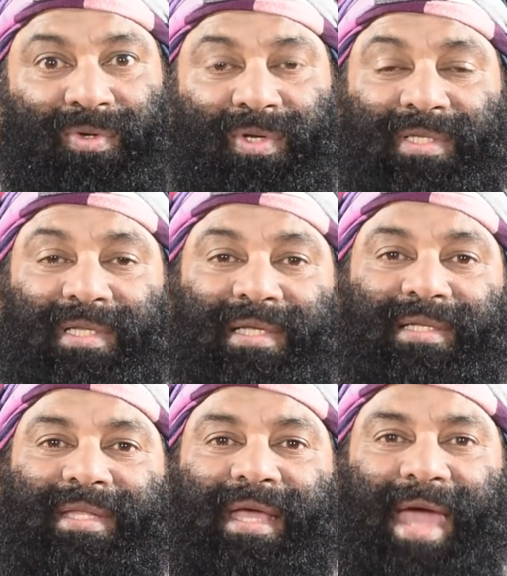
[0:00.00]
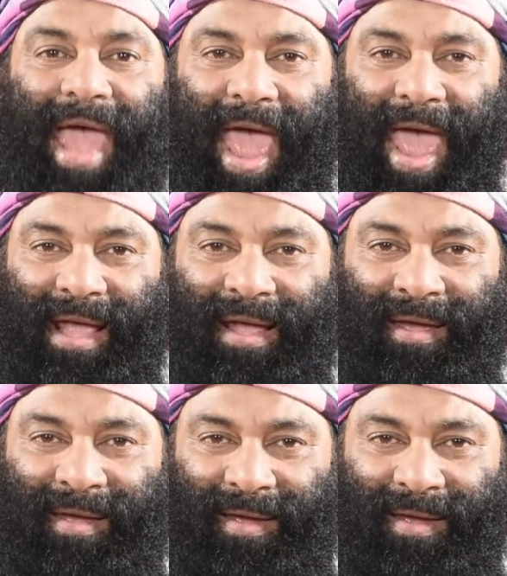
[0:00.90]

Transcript: Then they, they hack.